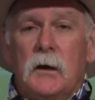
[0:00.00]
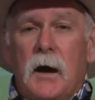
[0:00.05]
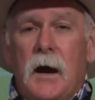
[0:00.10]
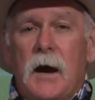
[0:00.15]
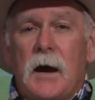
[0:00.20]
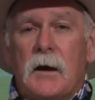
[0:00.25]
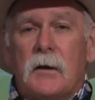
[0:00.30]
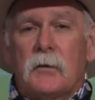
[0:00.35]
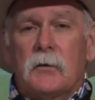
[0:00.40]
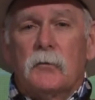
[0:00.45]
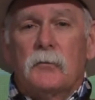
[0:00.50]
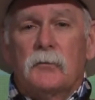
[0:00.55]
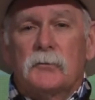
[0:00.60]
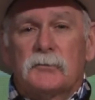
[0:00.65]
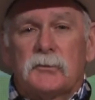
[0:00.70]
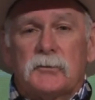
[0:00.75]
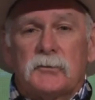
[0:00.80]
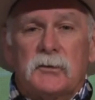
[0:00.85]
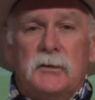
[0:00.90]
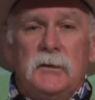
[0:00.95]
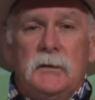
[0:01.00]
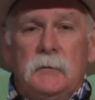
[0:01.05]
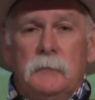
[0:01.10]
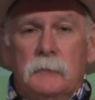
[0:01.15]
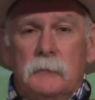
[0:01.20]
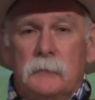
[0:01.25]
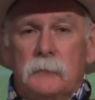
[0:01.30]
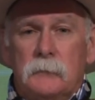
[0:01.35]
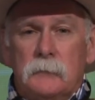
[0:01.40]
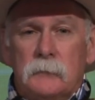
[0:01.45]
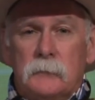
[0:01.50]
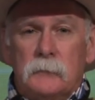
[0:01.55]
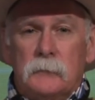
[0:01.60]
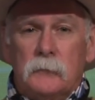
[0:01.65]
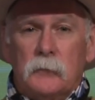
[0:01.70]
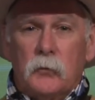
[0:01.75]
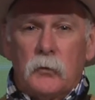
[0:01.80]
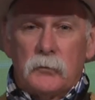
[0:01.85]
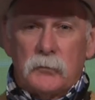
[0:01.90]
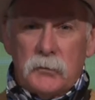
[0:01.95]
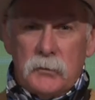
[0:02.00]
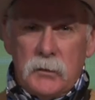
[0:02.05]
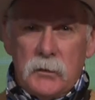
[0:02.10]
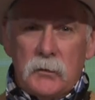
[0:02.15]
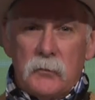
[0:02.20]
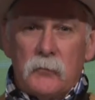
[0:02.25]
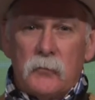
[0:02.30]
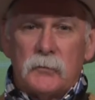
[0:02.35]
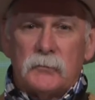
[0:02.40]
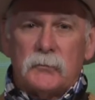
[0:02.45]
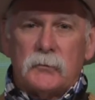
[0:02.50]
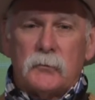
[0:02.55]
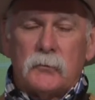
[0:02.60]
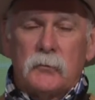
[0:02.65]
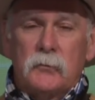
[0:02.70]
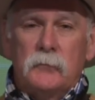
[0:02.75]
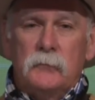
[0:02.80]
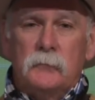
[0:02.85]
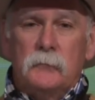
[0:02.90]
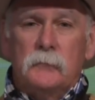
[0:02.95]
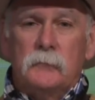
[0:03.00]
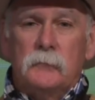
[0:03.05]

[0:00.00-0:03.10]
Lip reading: hired on as a team, worked together as a crew.